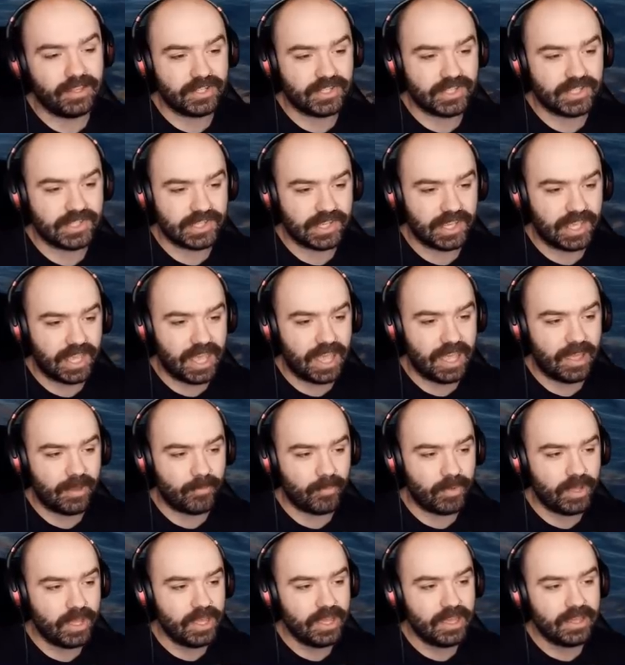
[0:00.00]
This is a
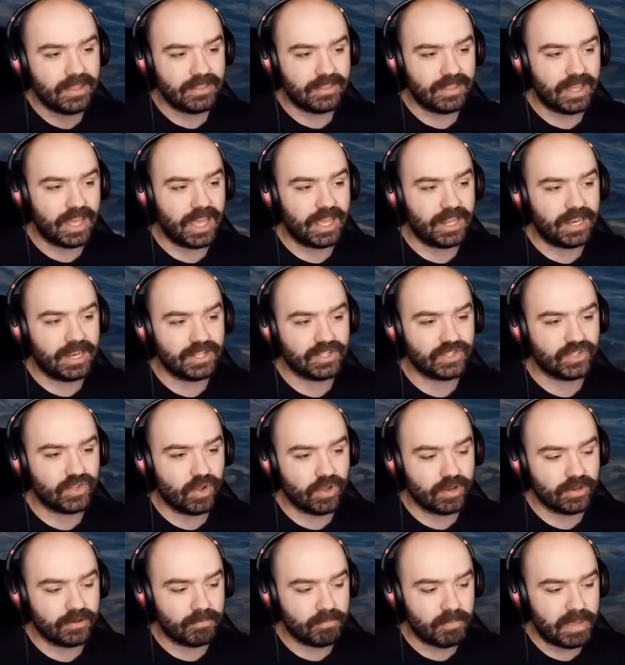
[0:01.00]
game that has
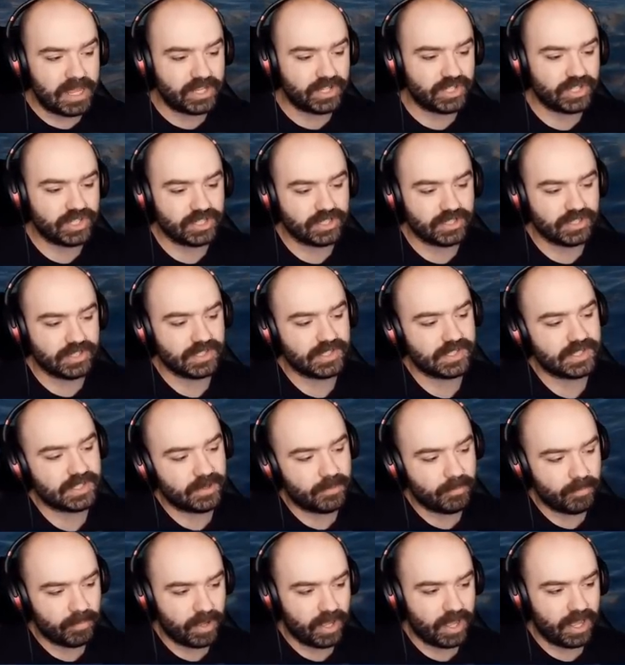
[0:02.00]
gotten mentions
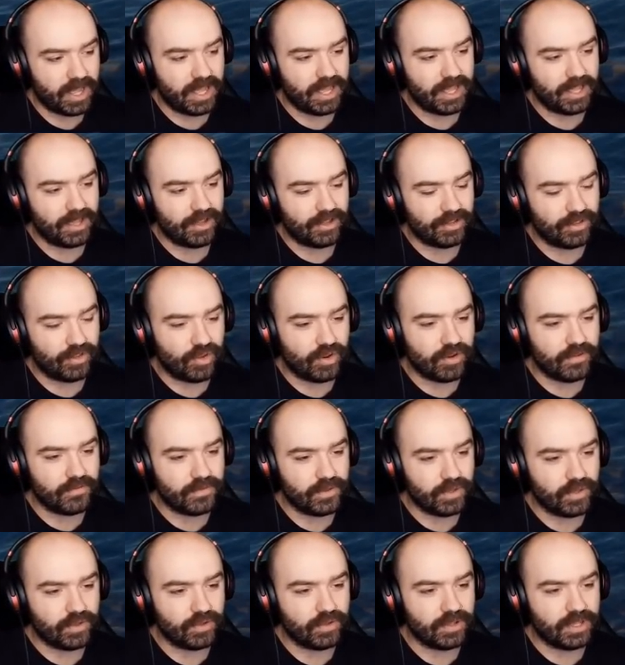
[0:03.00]
by a lot of
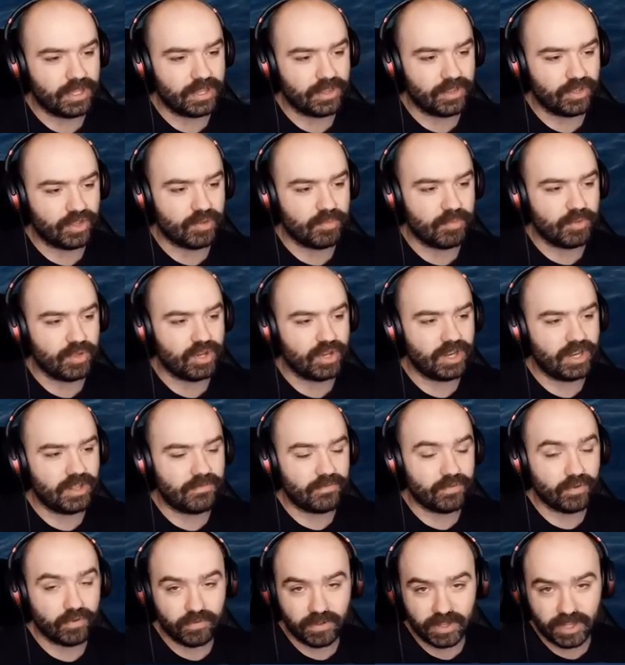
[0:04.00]
you in the community
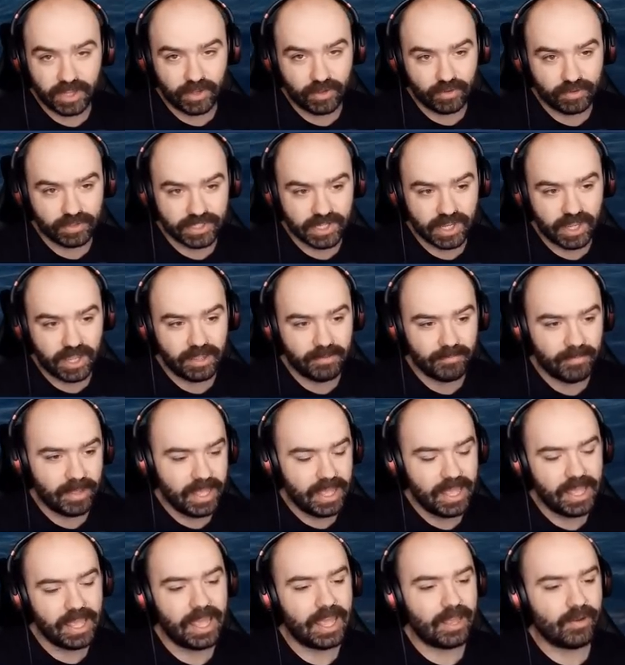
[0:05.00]
for a really long time,
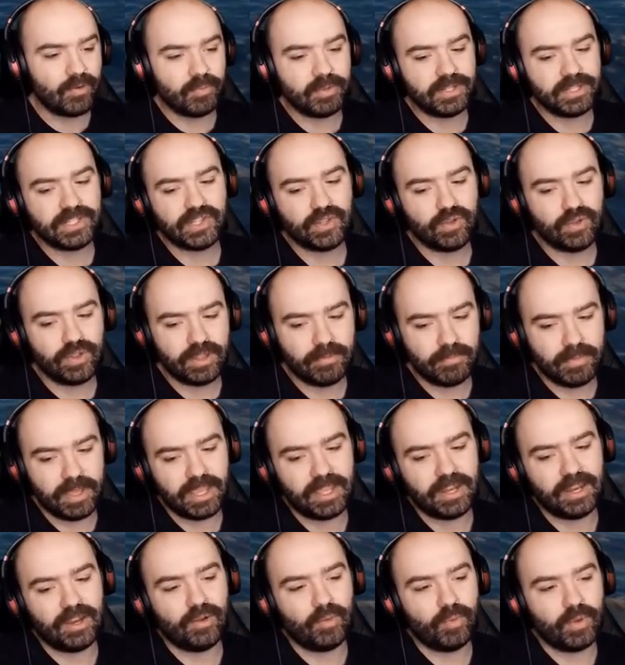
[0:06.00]
and we've been slowly
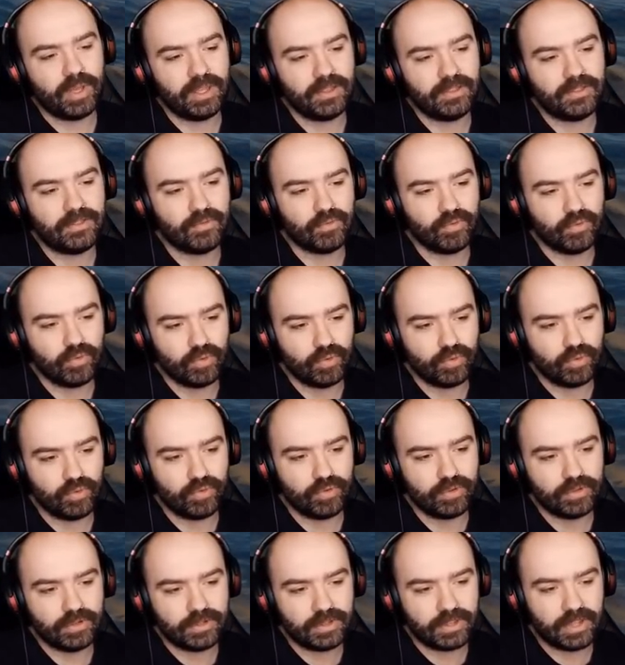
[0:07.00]
making our way
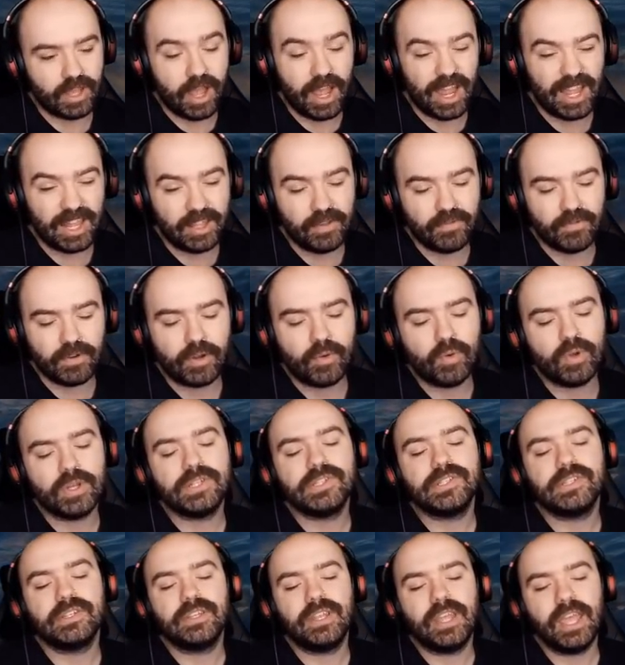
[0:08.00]
through the highly
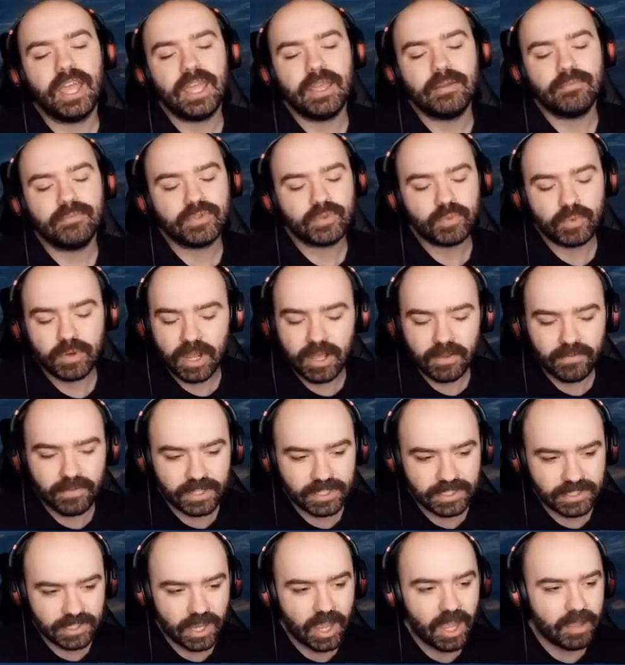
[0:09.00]
requested games when I've
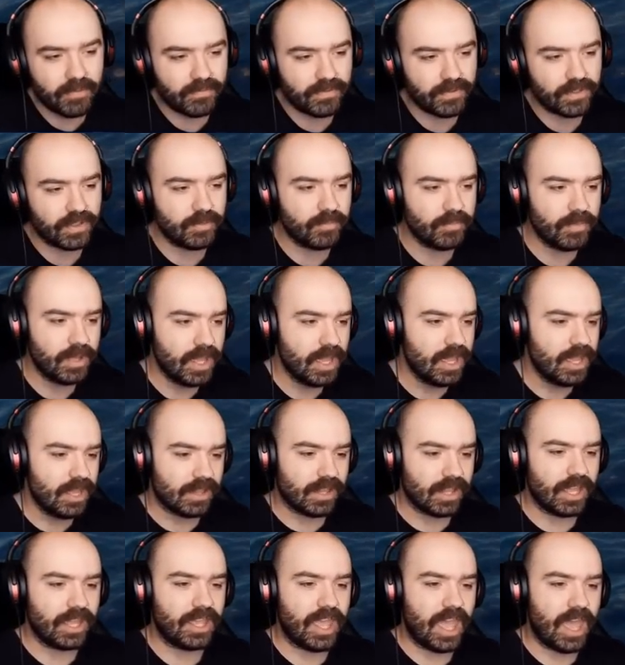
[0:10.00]
had time for them,
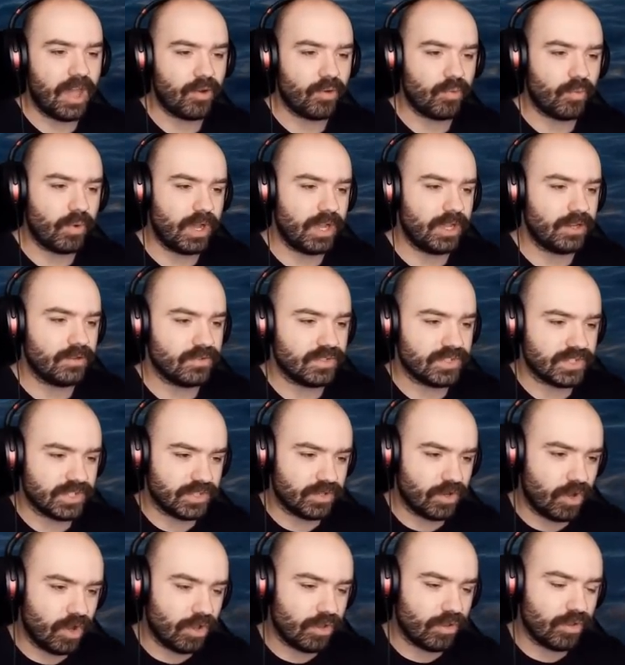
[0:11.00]
like Outer Wilds
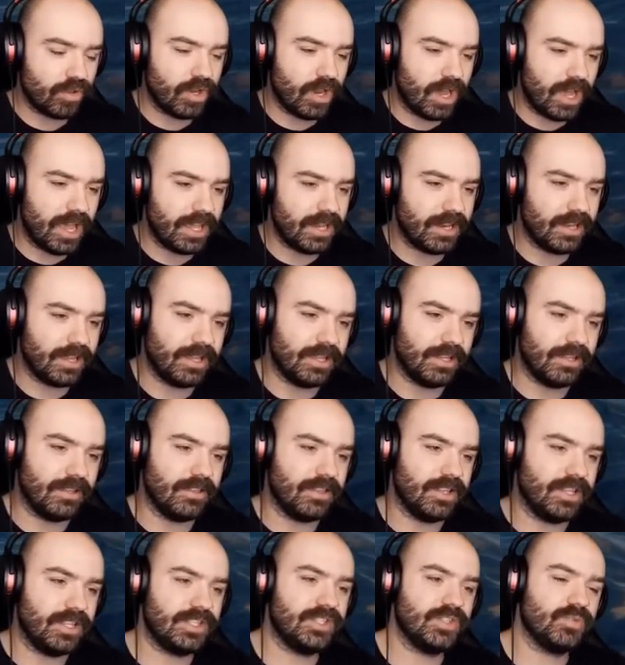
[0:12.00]
and Hollow Knight,
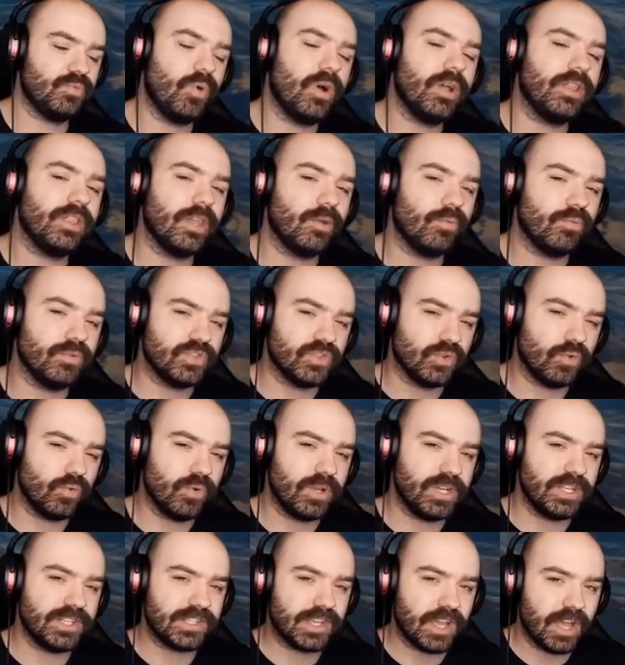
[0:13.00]
and this is one that was
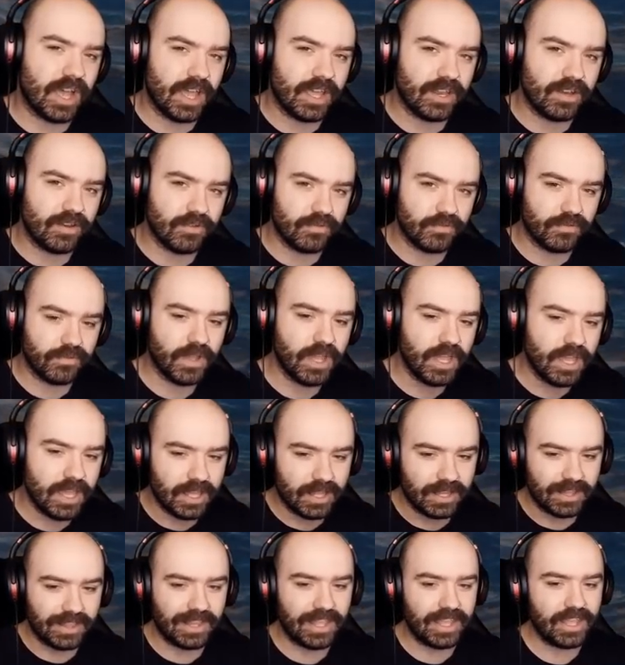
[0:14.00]
always kind of
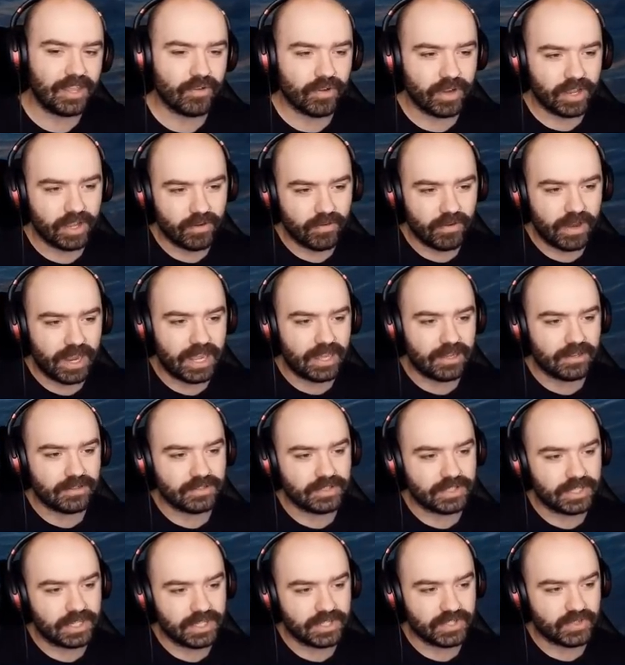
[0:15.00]
lingering
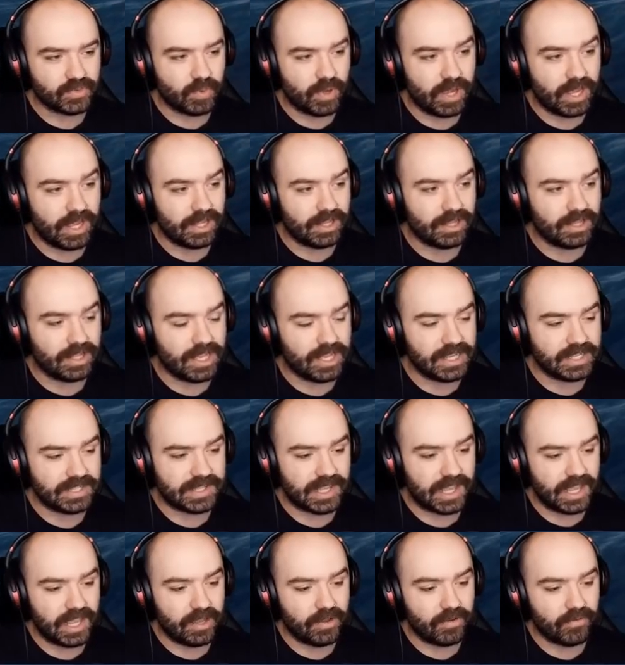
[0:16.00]
around as well as
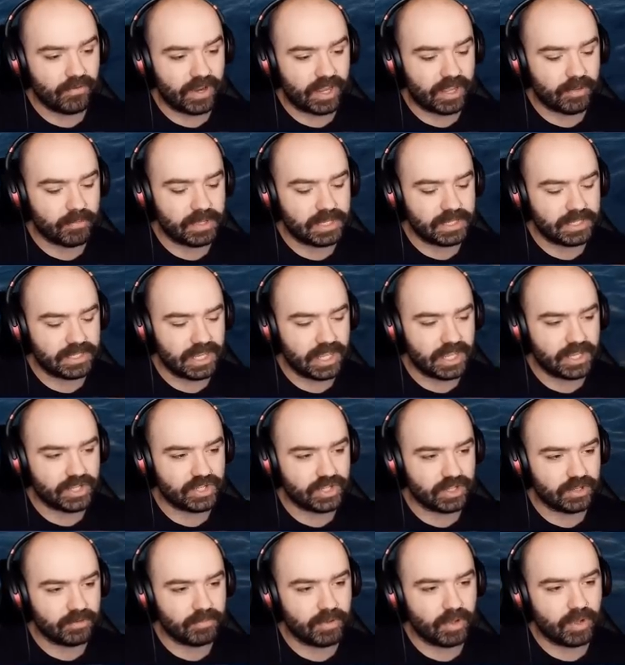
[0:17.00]
a recommendation.